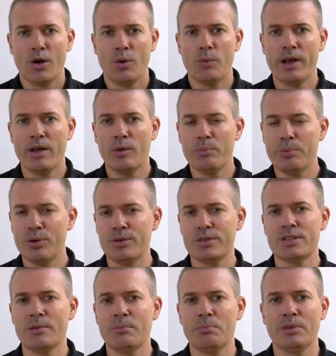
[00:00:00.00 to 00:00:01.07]
Well, put
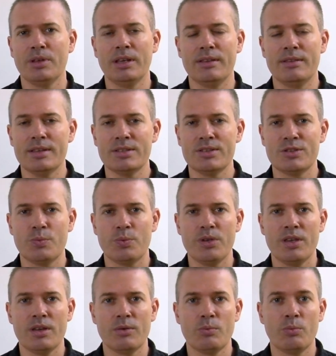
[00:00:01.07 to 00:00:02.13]
simply, this is
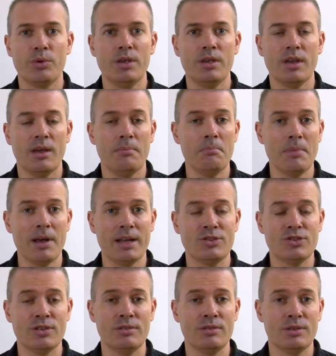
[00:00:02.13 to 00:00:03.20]
where we
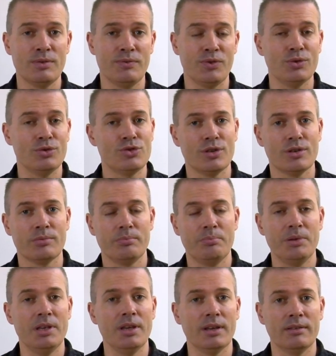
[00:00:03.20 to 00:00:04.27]
imagine the future
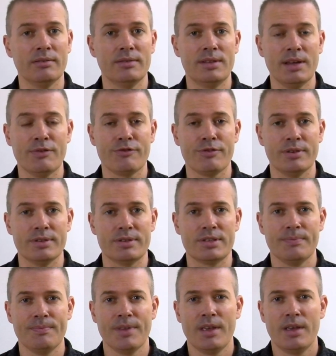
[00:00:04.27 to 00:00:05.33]
being
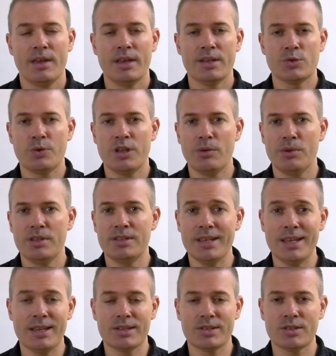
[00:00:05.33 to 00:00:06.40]
different. It's where we
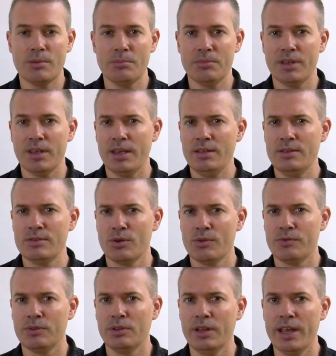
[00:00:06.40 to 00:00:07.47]
take some kind
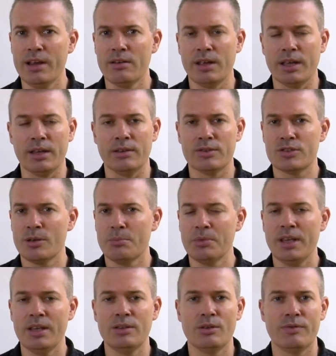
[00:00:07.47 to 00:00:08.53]
of learning, some
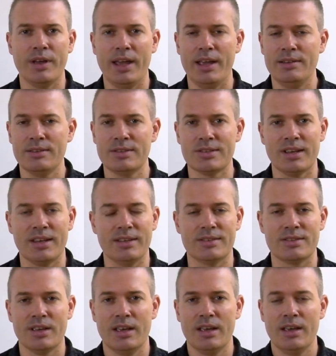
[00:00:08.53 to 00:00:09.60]
kind of insight